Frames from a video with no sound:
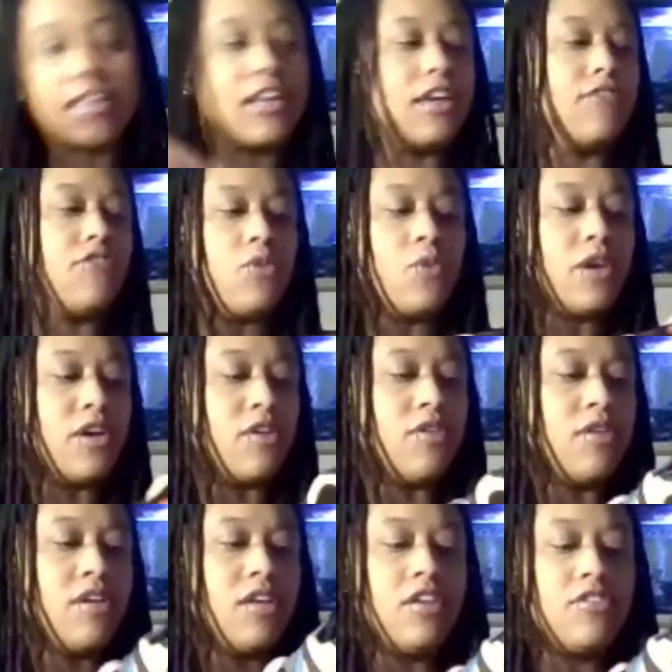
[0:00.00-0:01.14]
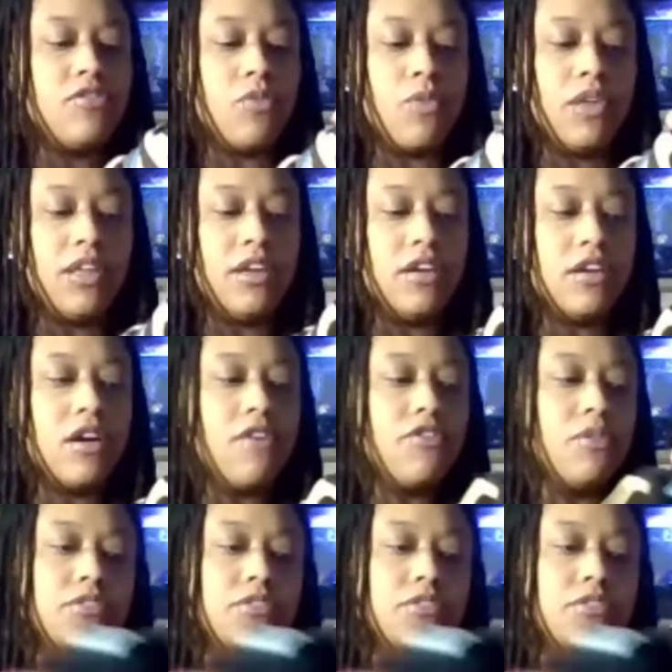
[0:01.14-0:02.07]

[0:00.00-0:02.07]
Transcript: if you will. It's a really good, comfortable